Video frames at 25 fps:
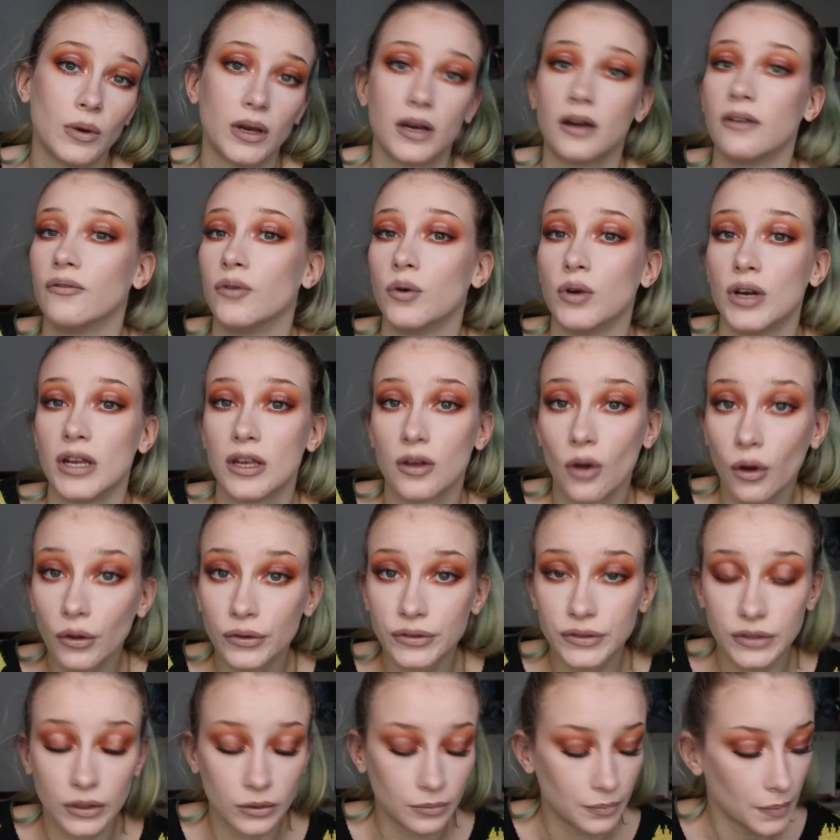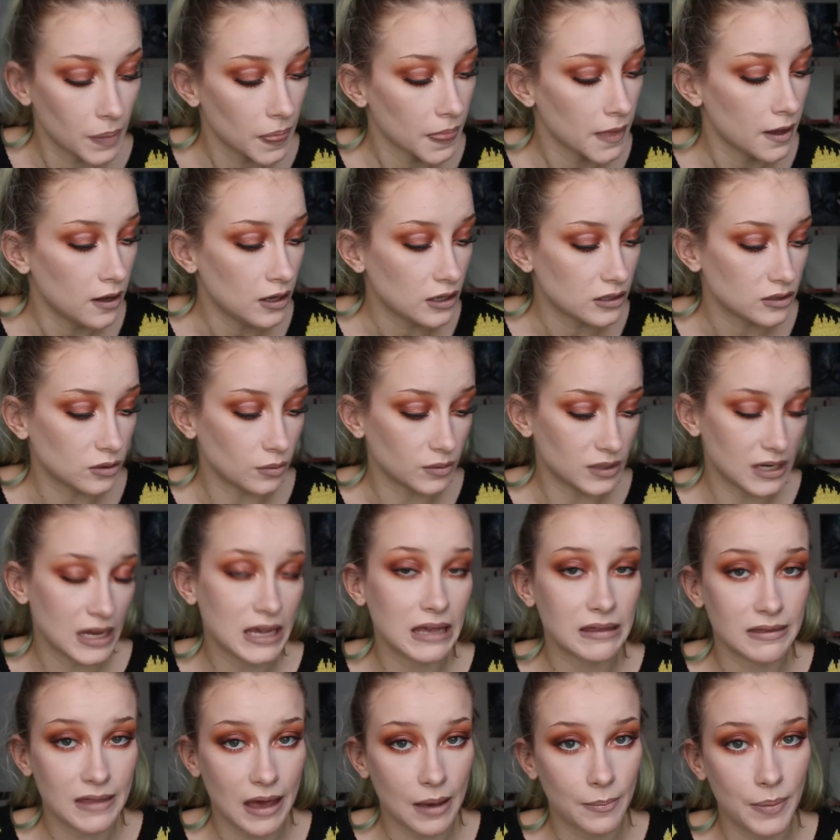when I've already got some so I'm
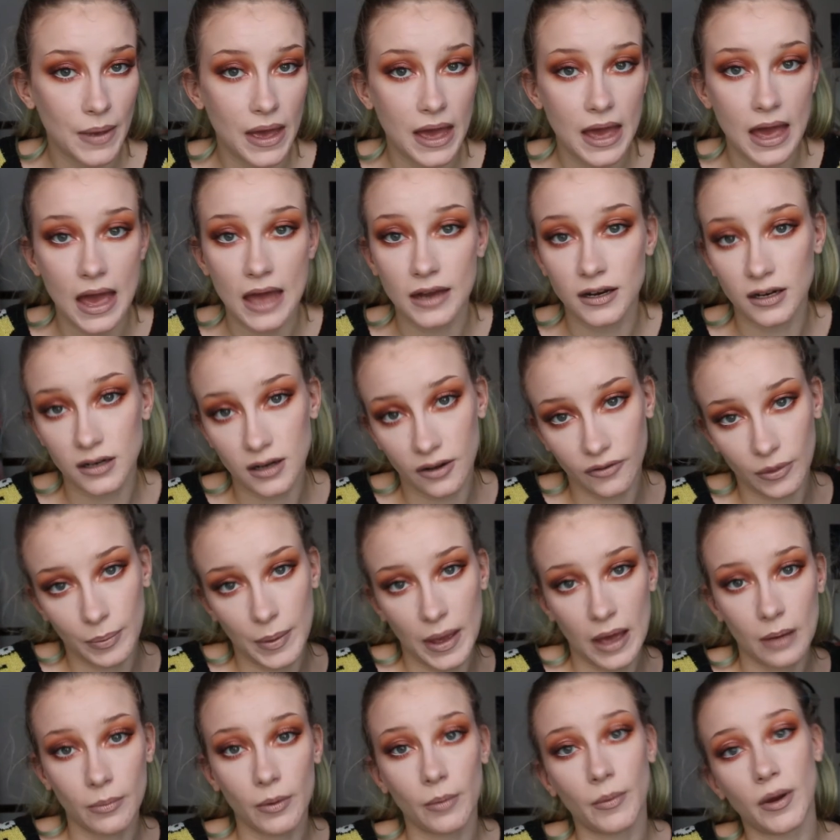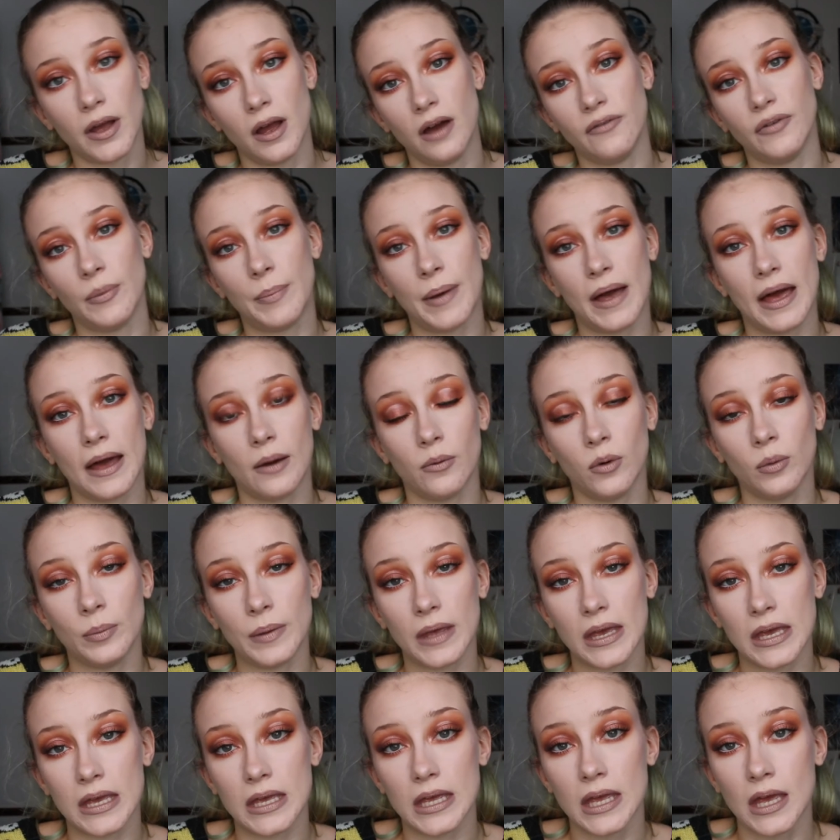taking that pair and another pair but my other pair will
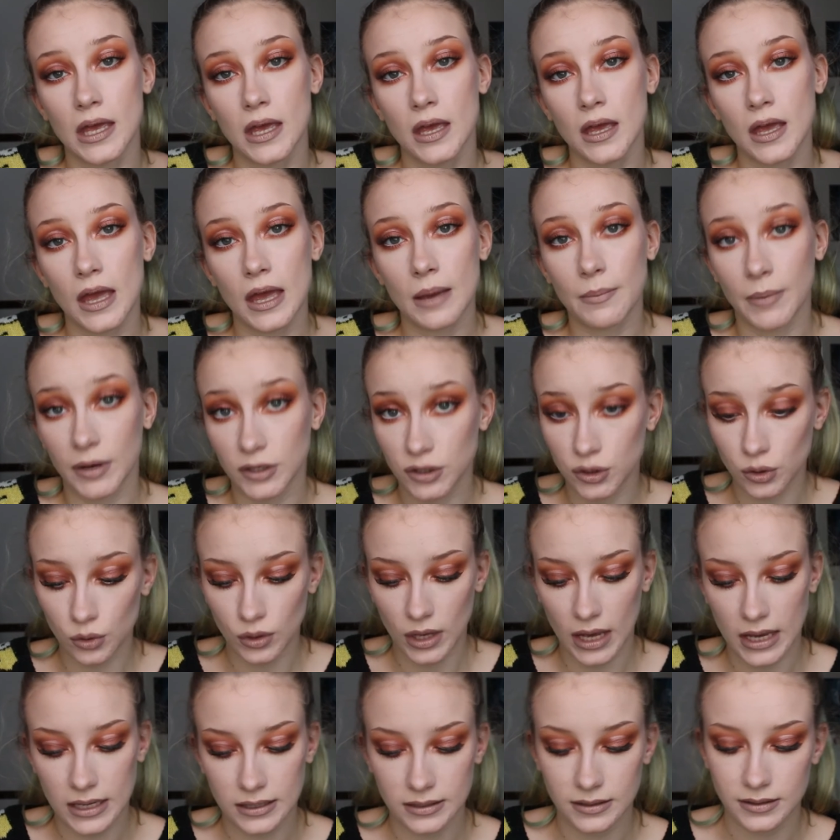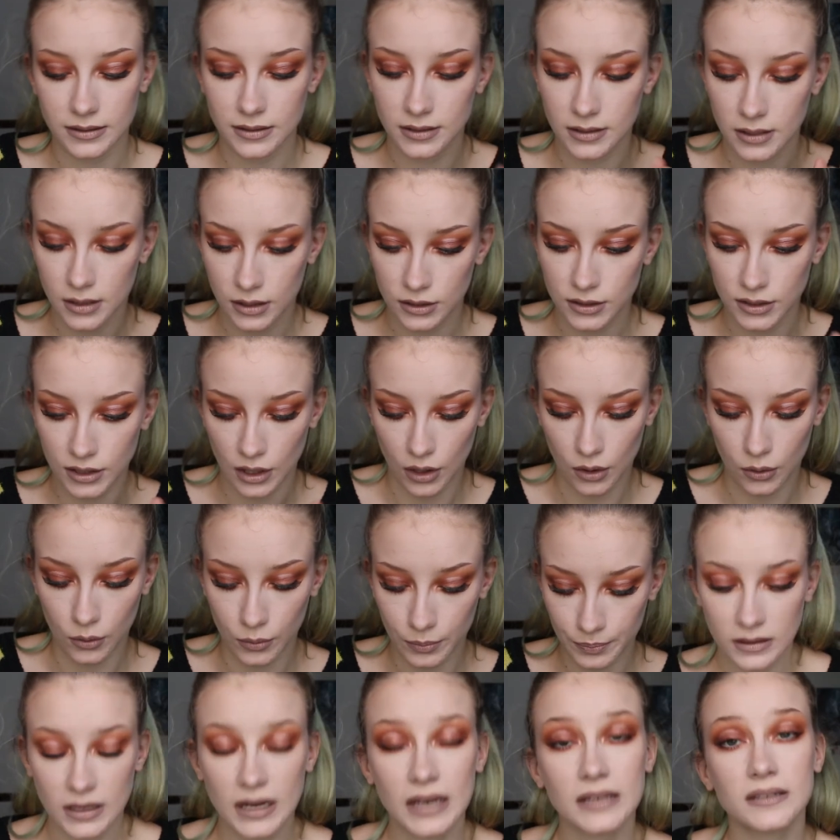be in my suitcase so
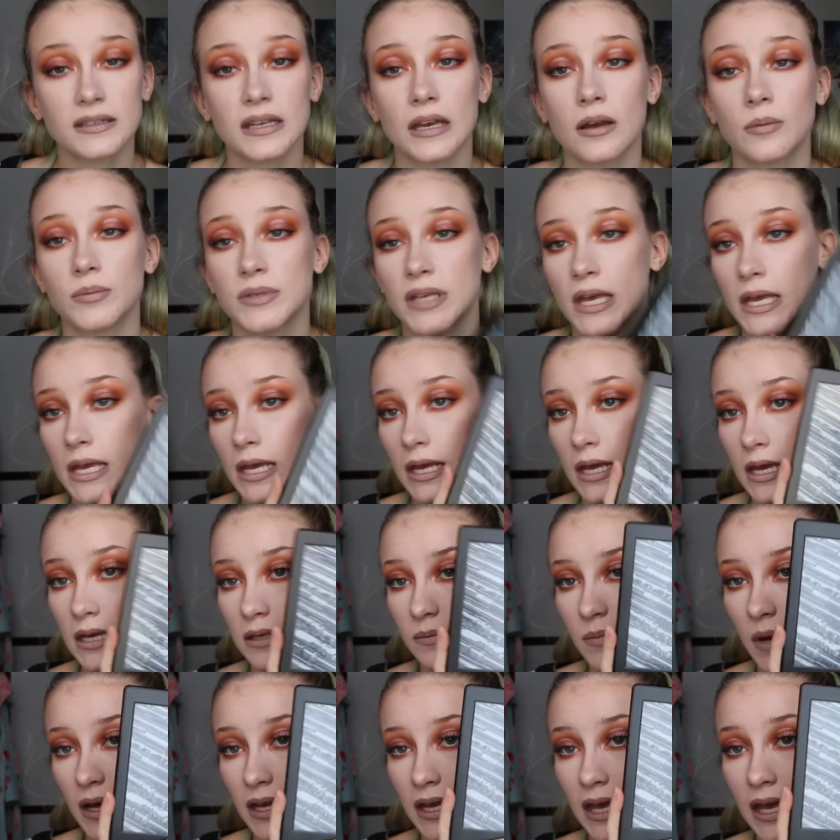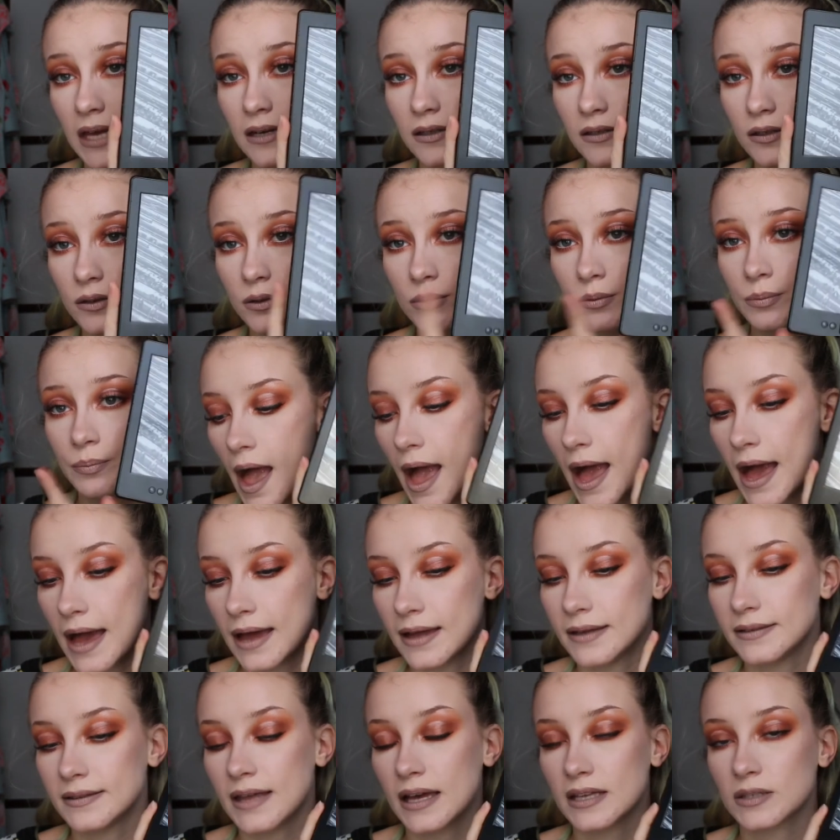the next thing I'm taking is my Kindle
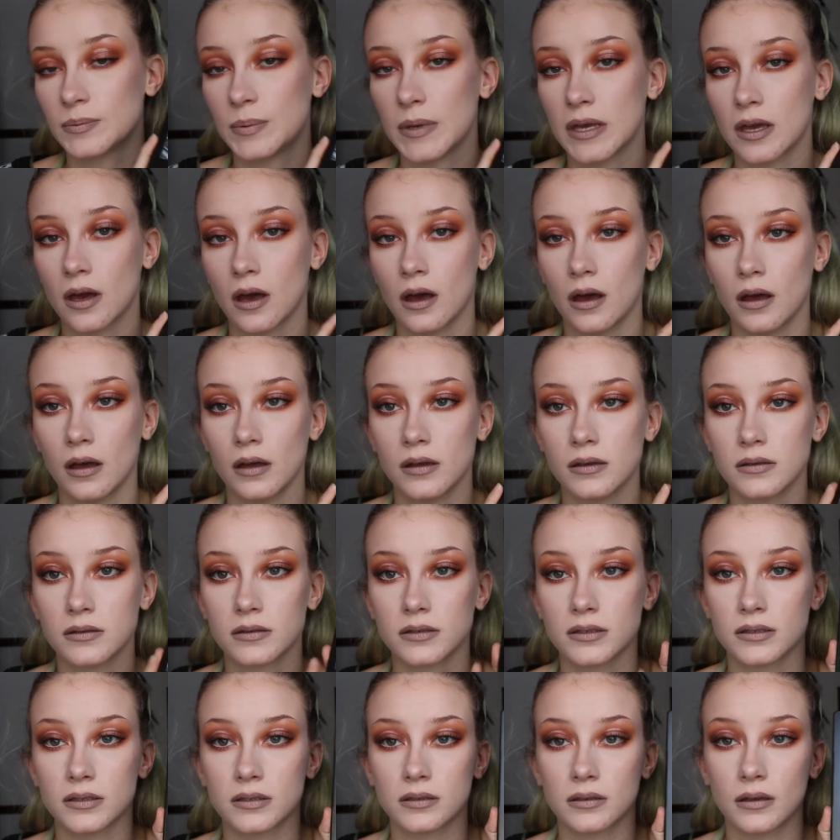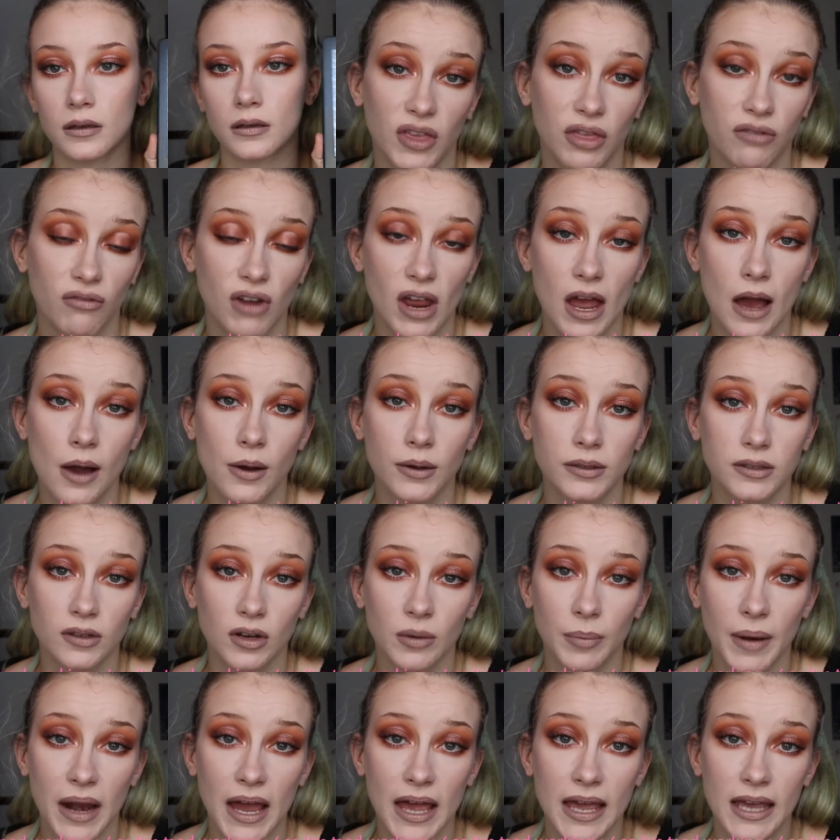and that's because three hours
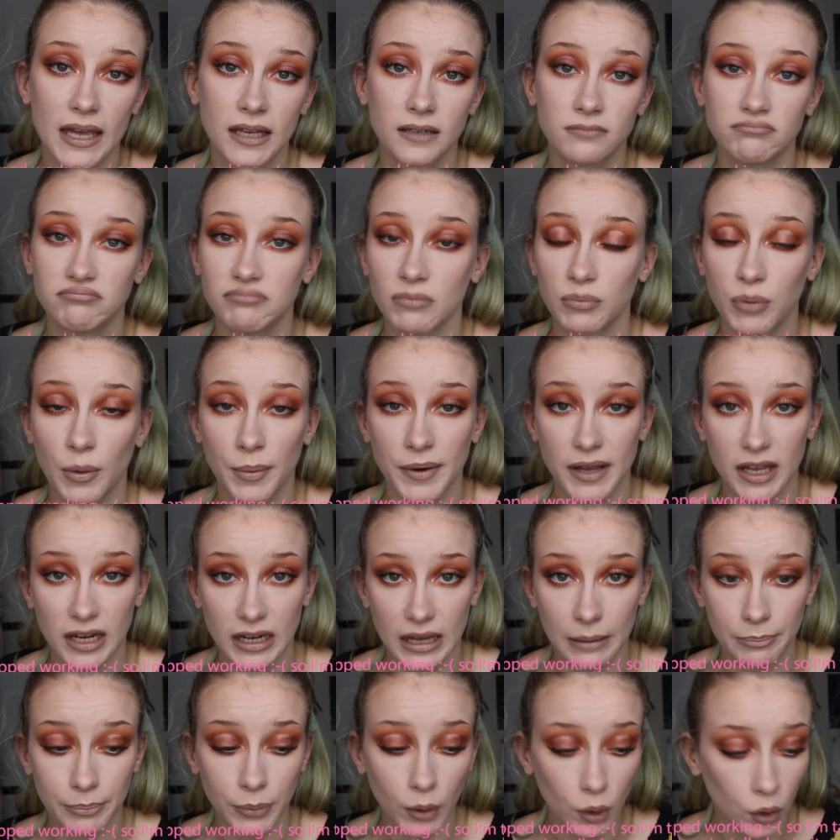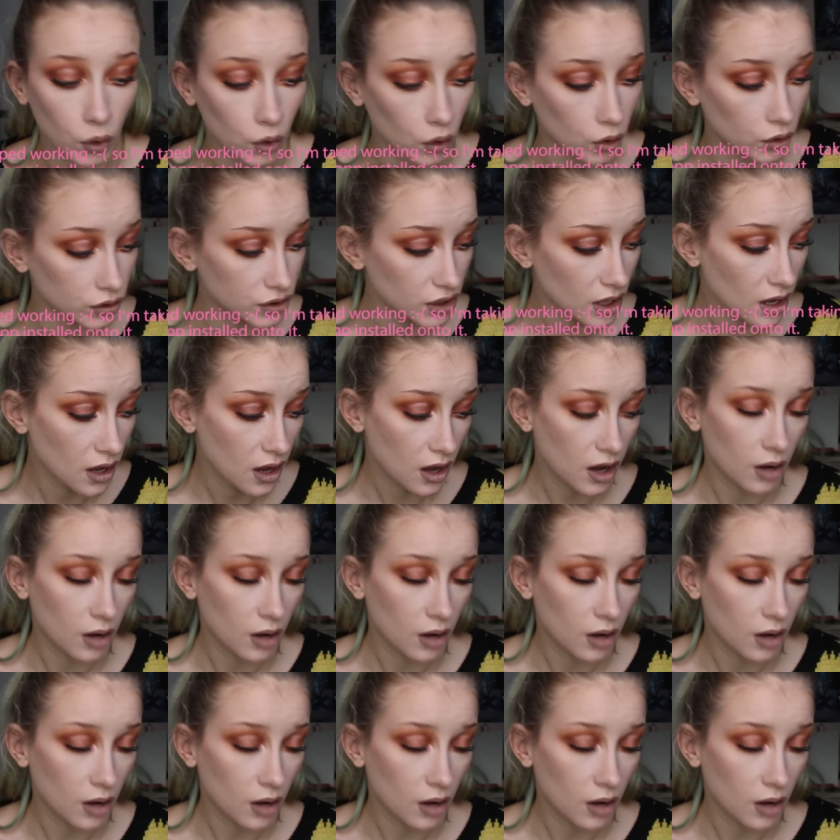on plane, probably gonna get bored.